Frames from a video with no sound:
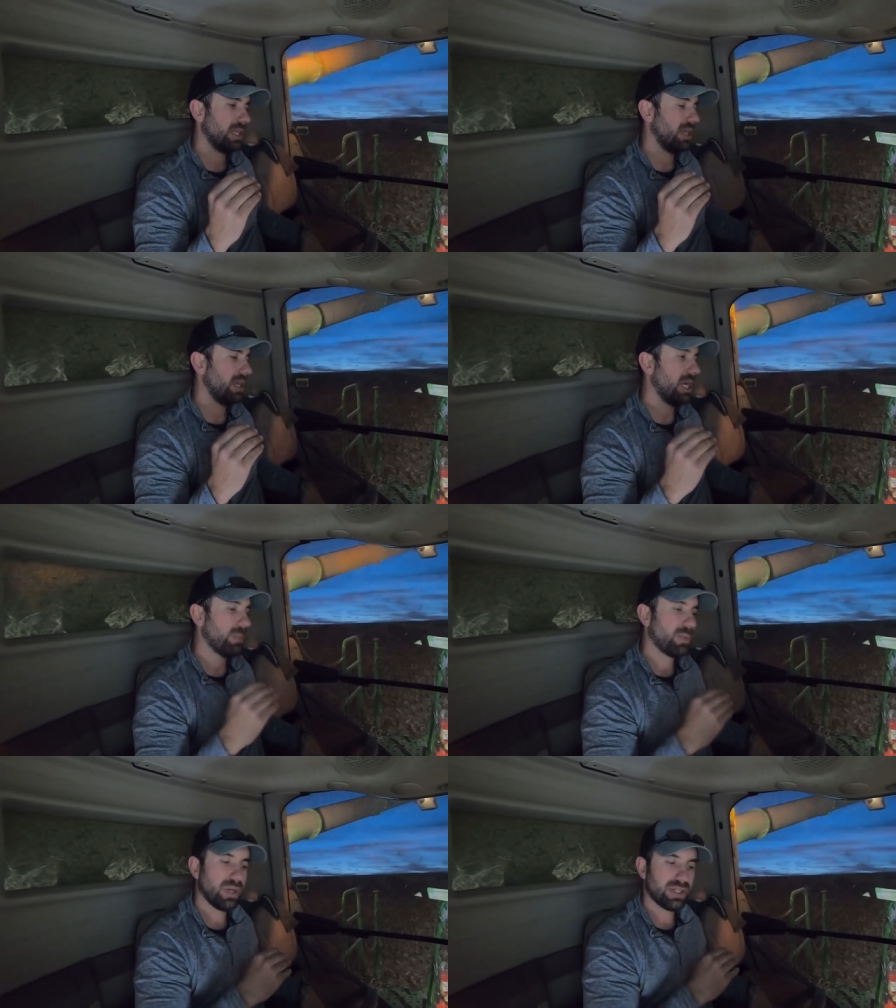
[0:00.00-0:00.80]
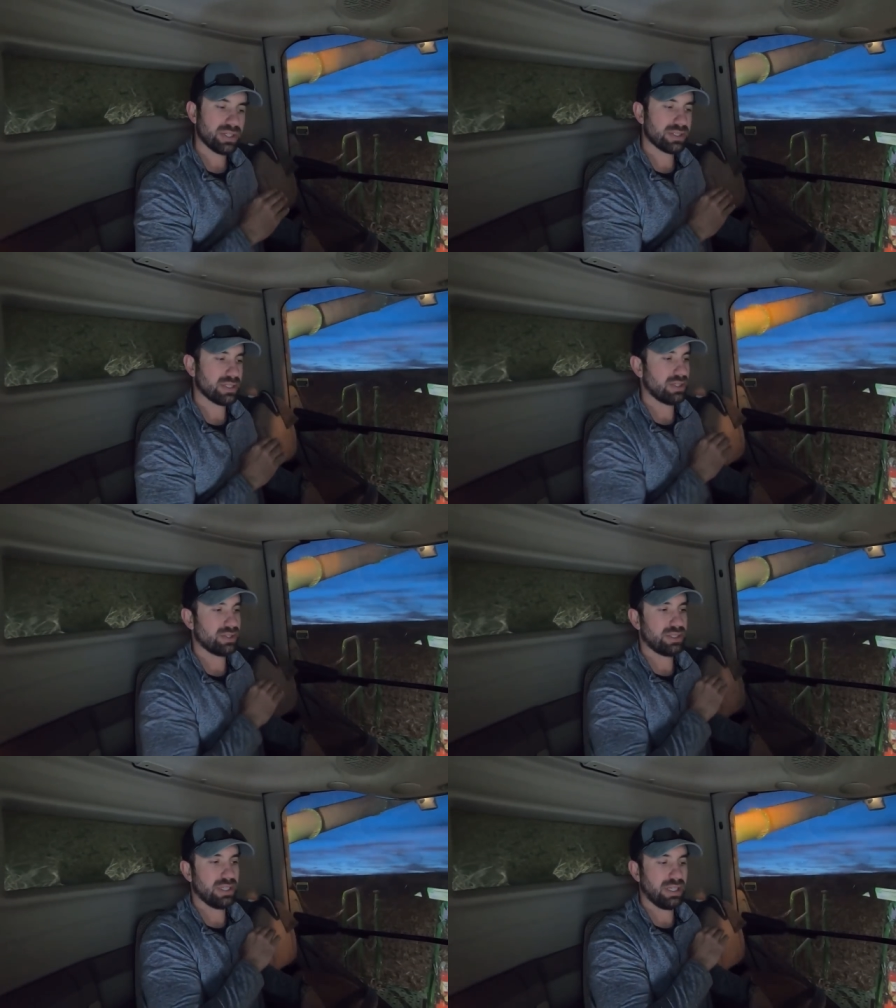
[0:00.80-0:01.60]
operations are
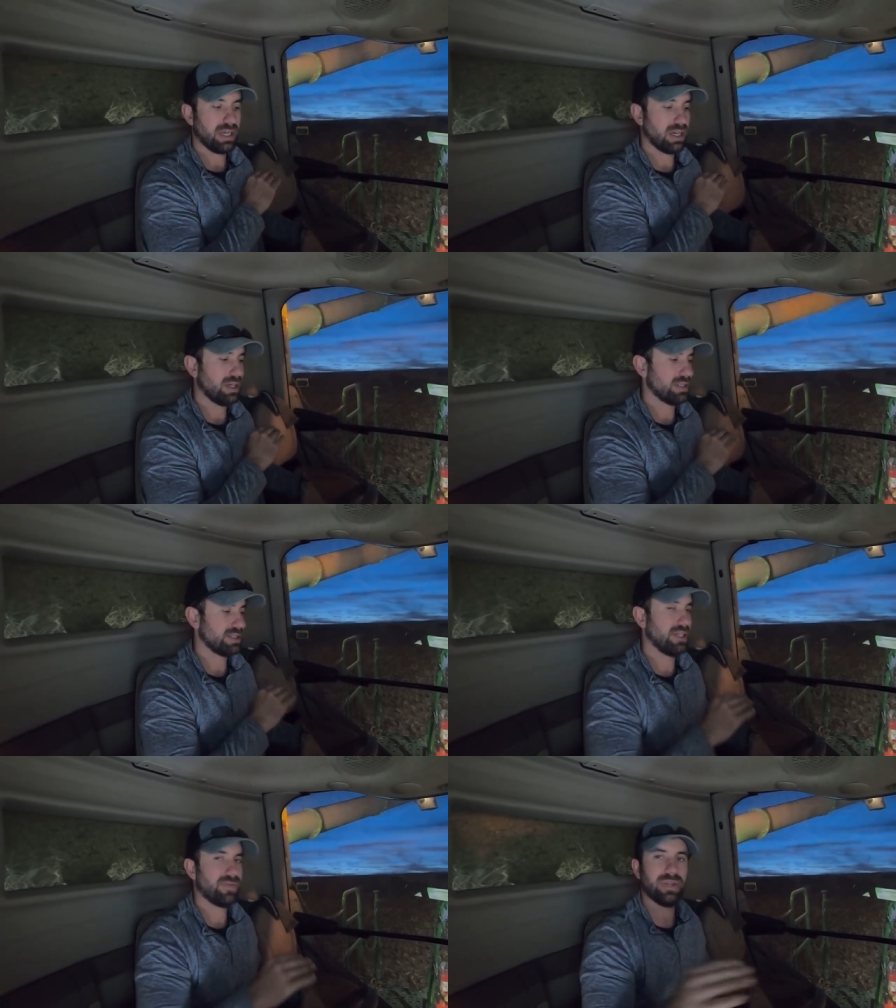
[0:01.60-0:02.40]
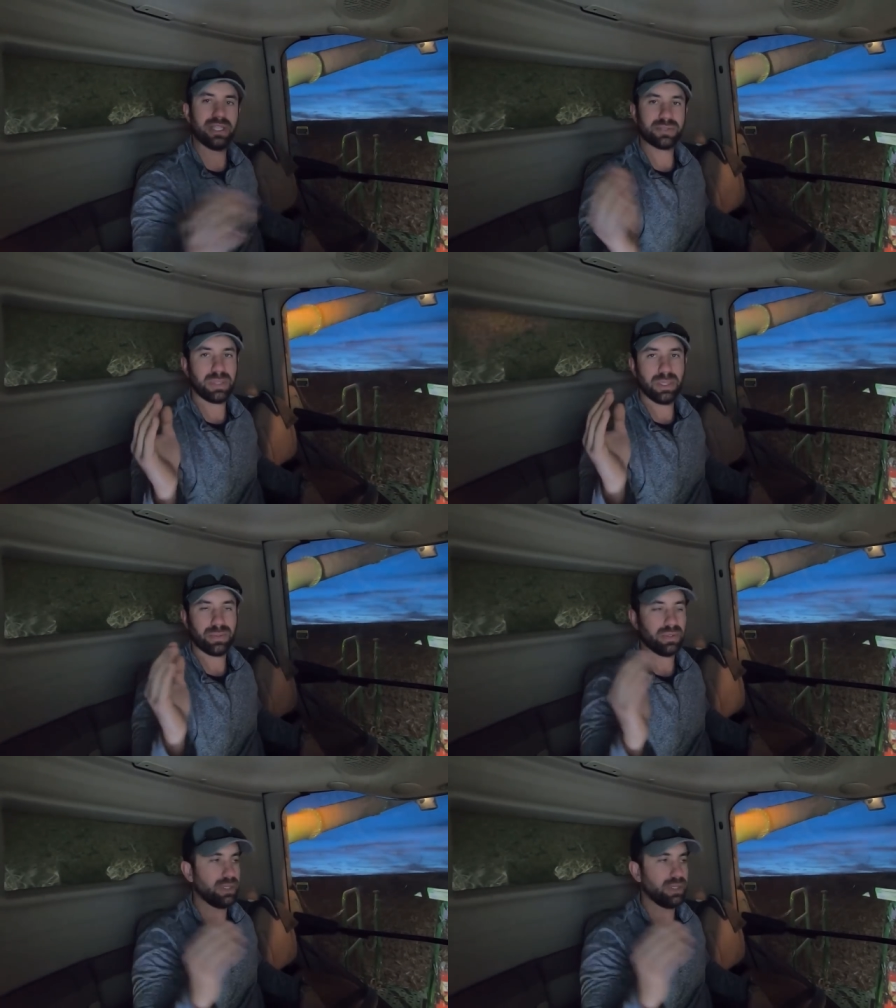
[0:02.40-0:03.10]
as different as people.